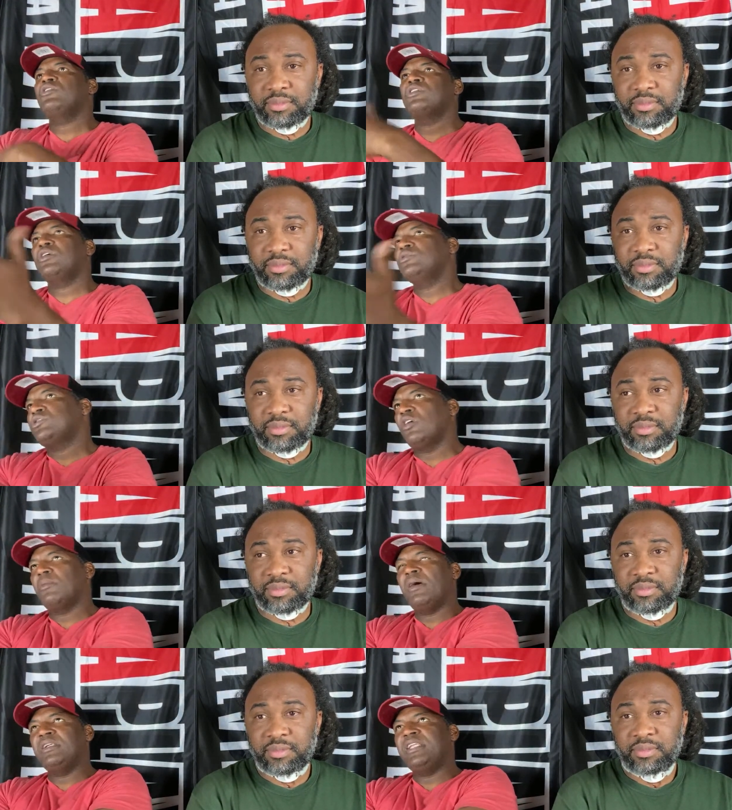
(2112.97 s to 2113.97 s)
Speaker 1: heard a coach talking
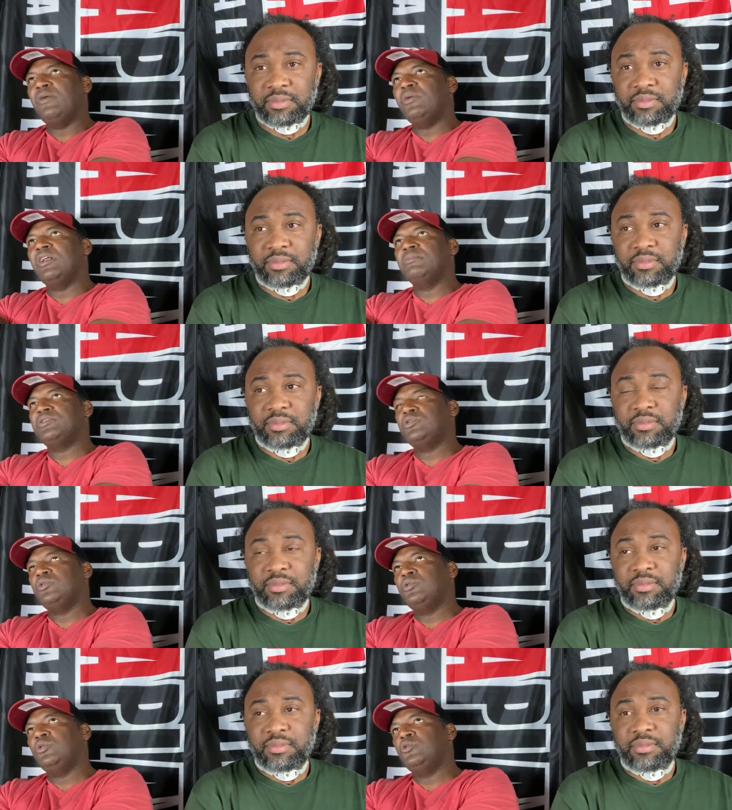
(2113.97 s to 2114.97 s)
about it, they went up
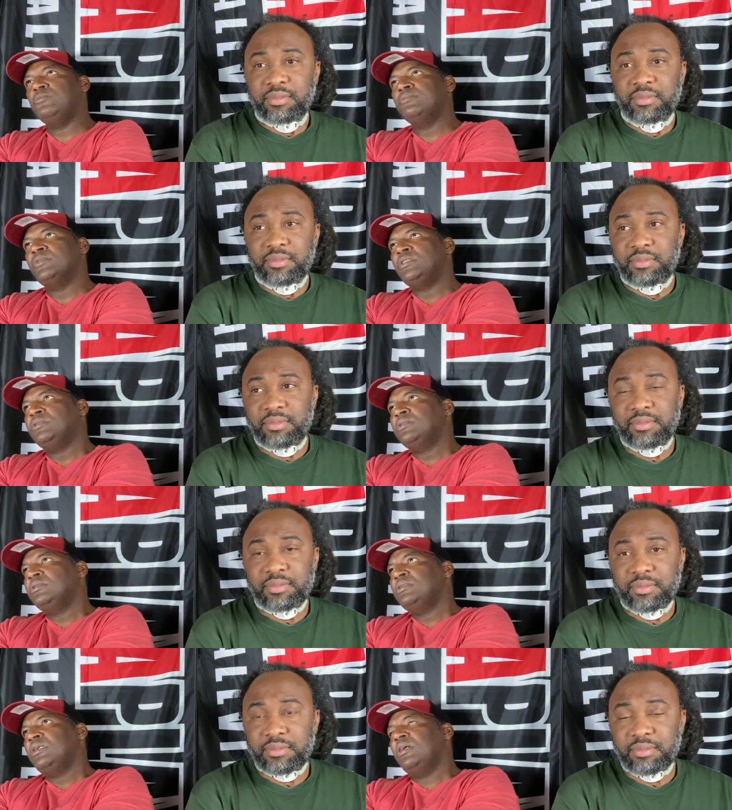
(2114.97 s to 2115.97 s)
to,
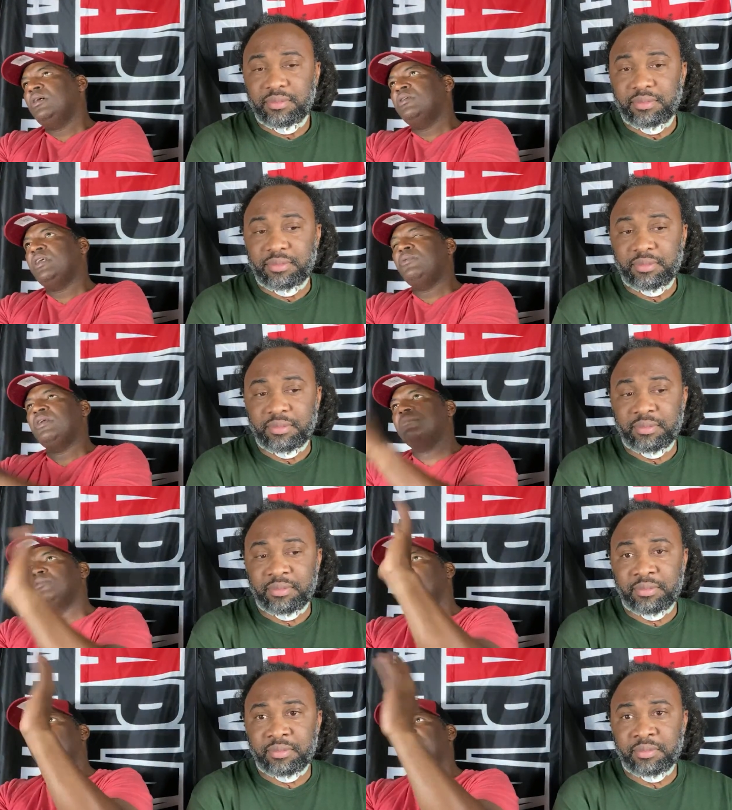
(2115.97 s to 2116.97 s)
oh, they went
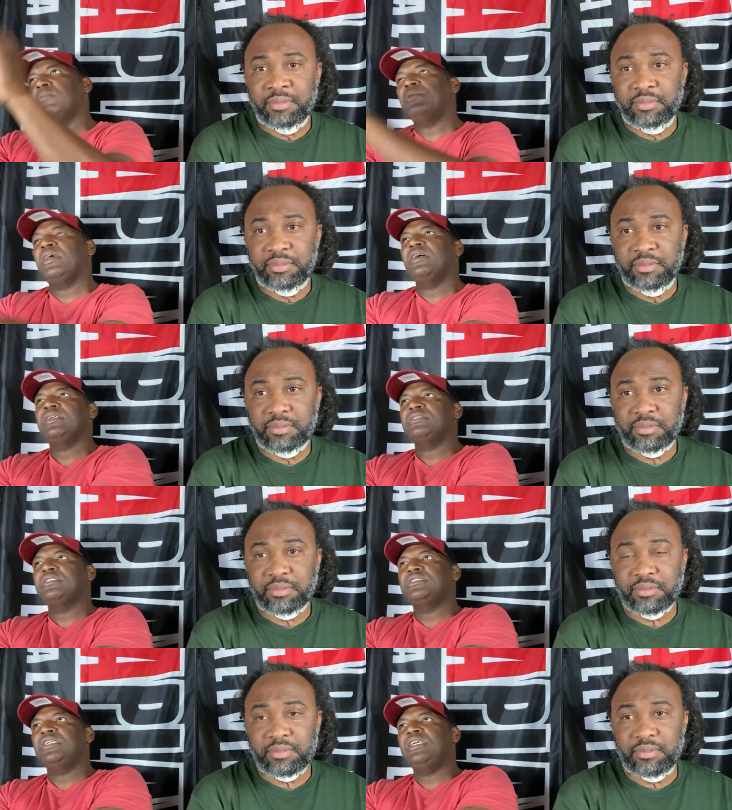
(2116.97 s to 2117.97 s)
up north to play
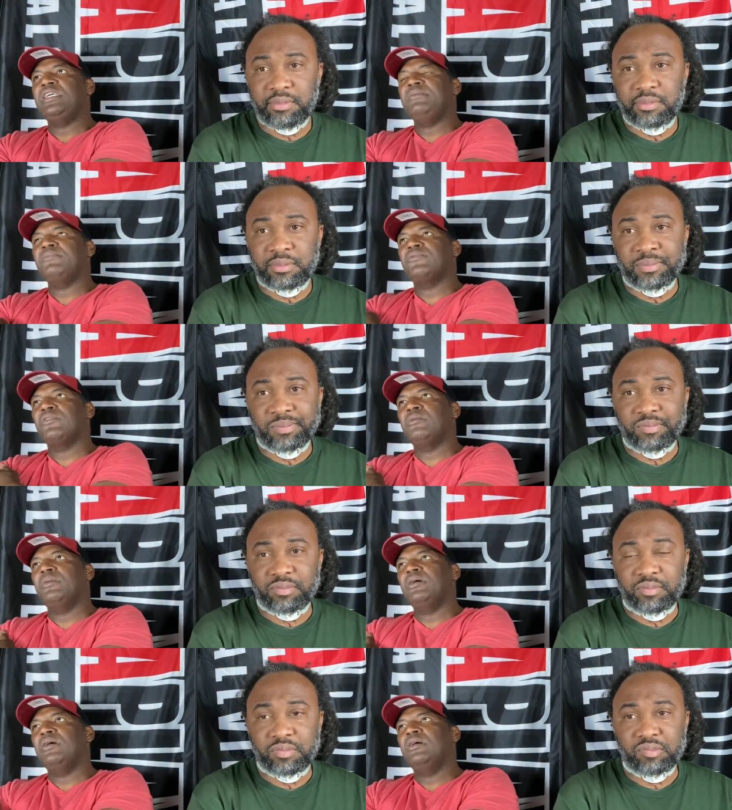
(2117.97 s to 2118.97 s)
against a team
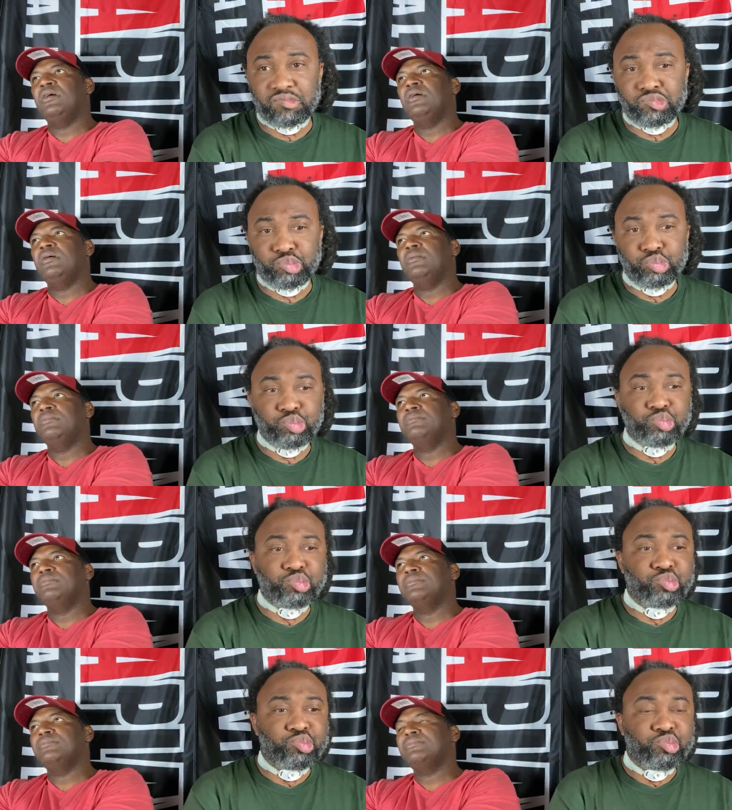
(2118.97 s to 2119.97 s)
from, um,
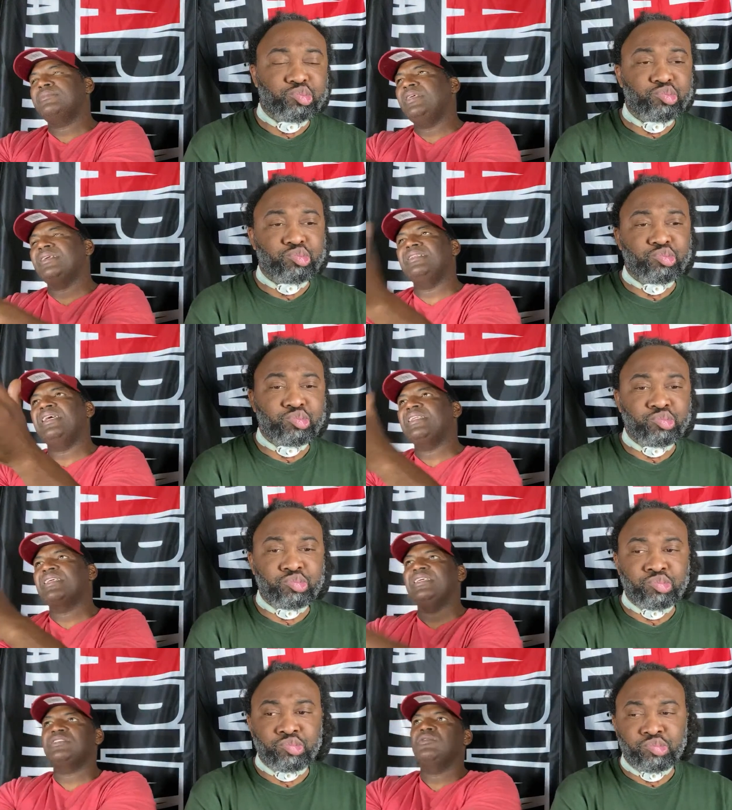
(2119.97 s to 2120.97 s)
I think
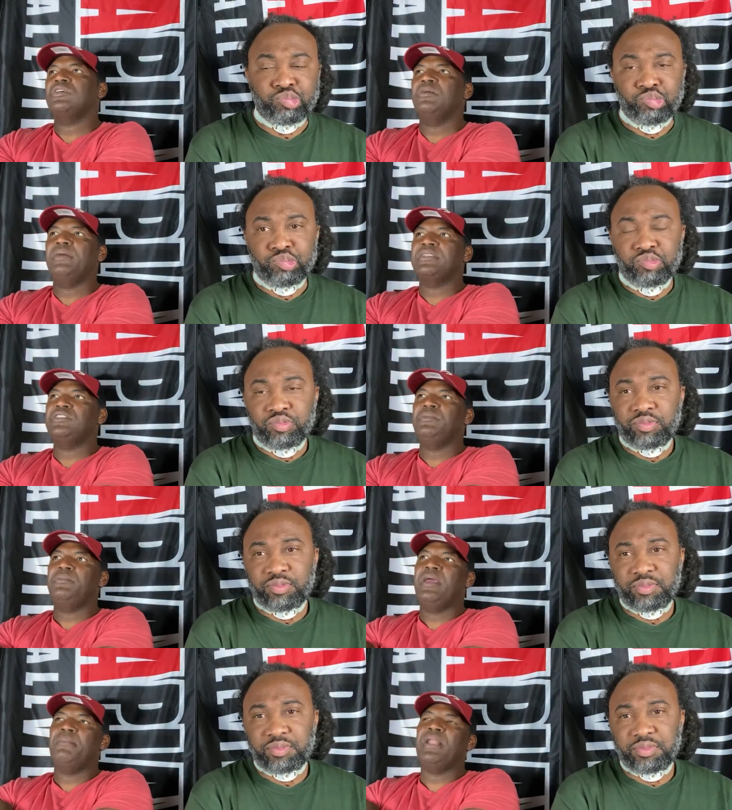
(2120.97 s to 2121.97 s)
Connecticut. It's gonna come back to me,
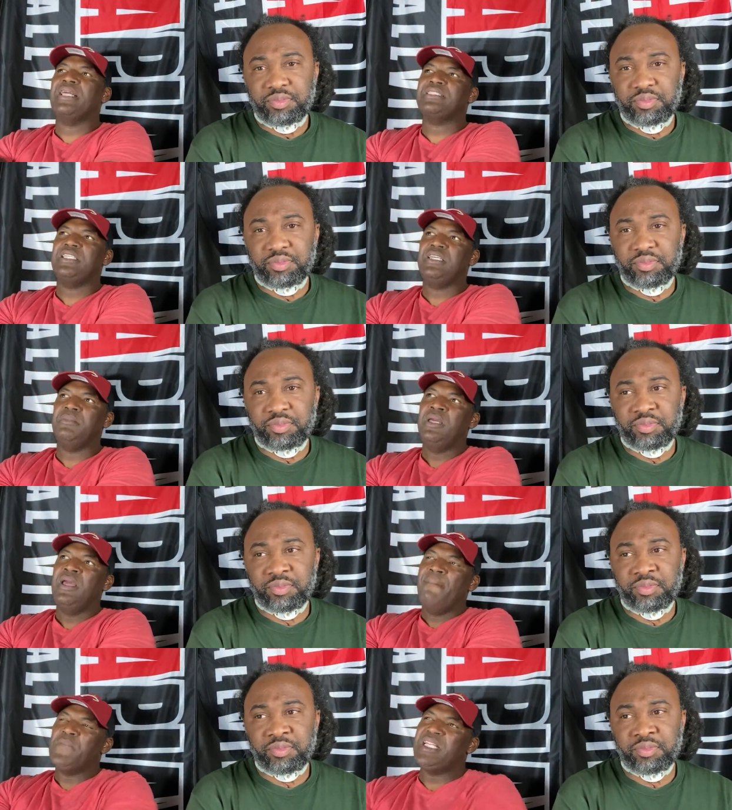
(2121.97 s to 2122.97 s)
man. Black team,
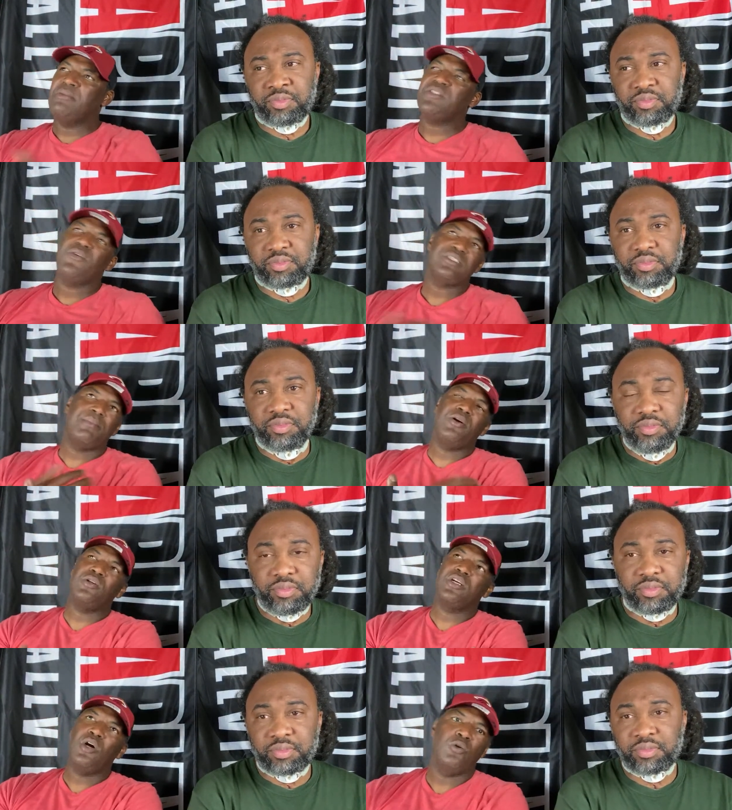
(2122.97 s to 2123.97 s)
and that was the first time I heard
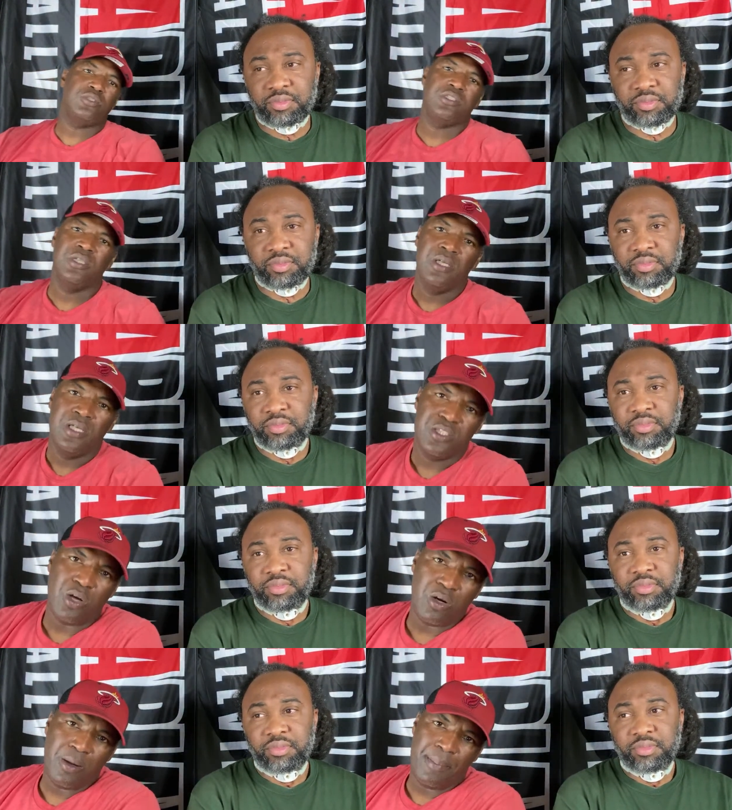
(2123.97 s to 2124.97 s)
a coach
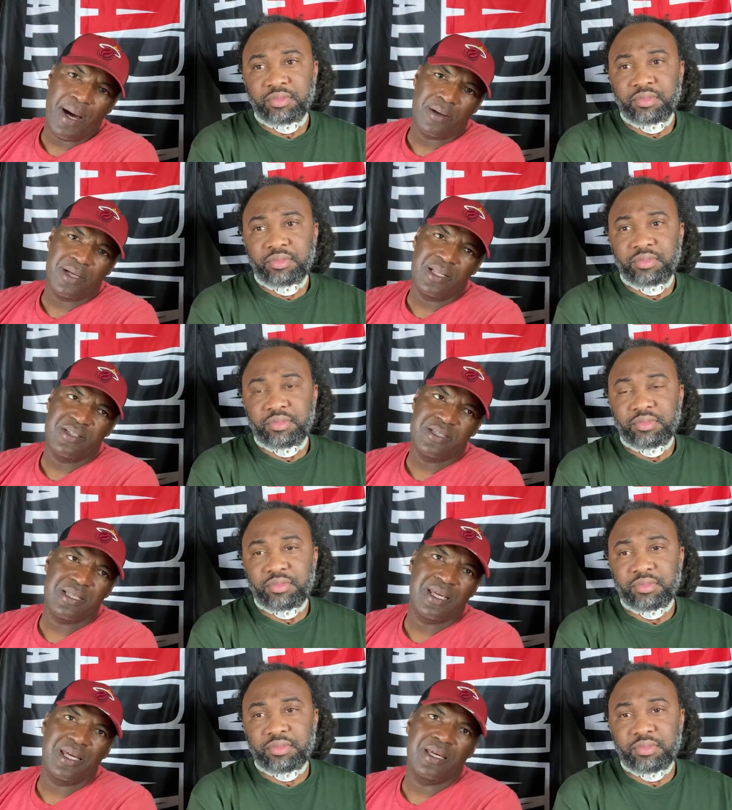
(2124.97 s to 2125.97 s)
talk about it and
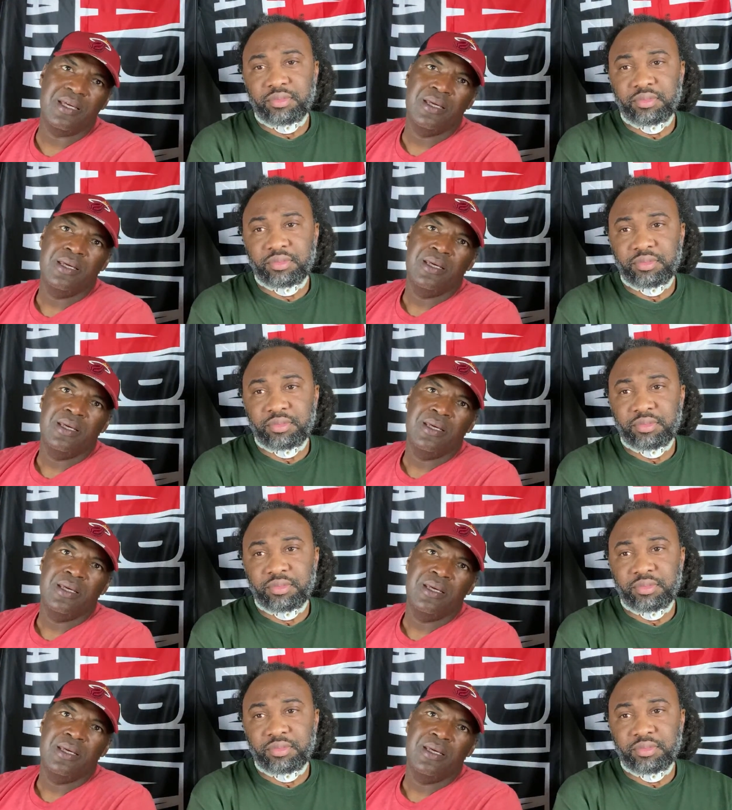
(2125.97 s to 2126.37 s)
say